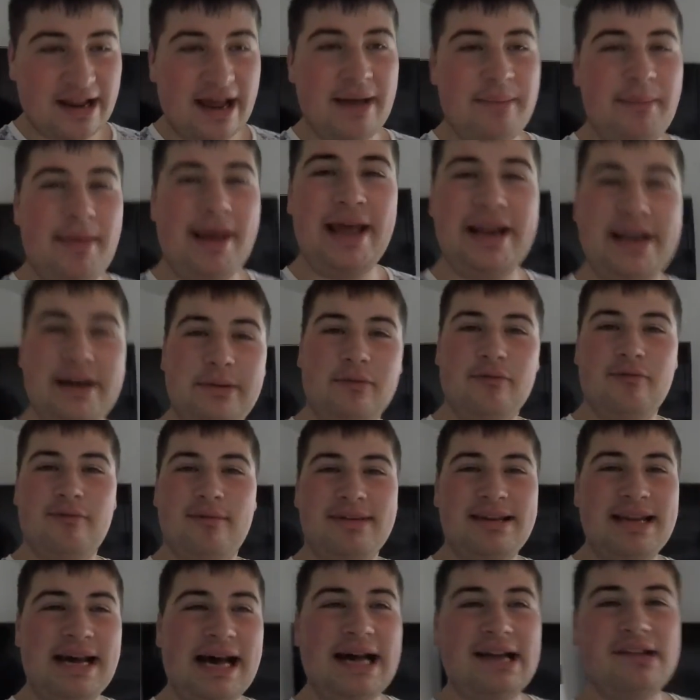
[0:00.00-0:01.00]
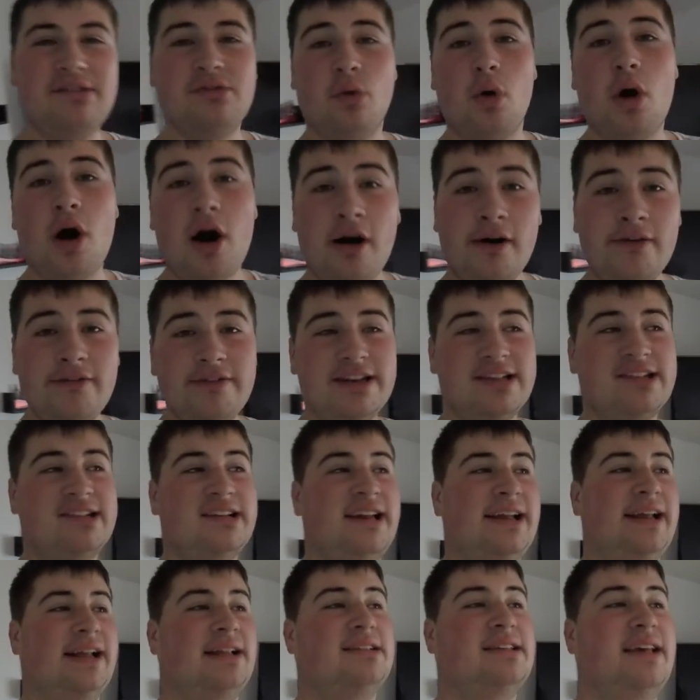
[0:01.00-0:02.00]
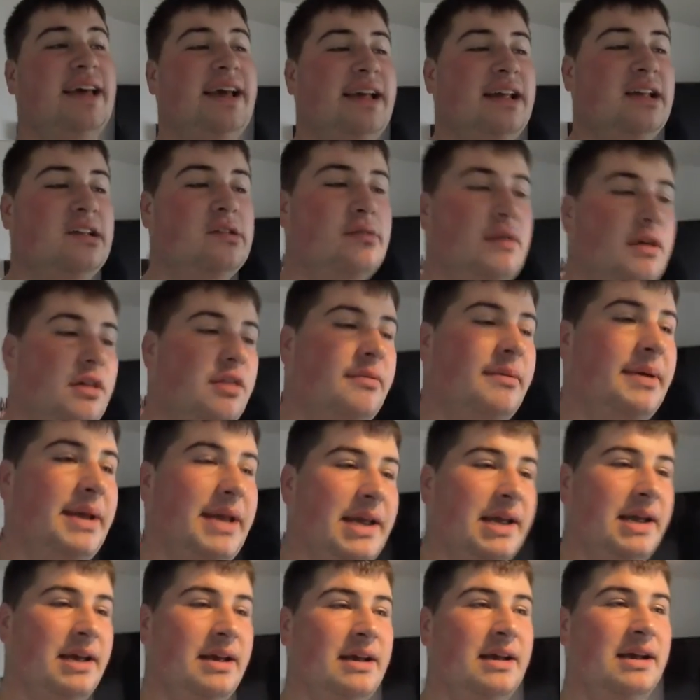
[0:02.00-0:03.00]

I'm heading with my dad, so obviously I'll take you with me.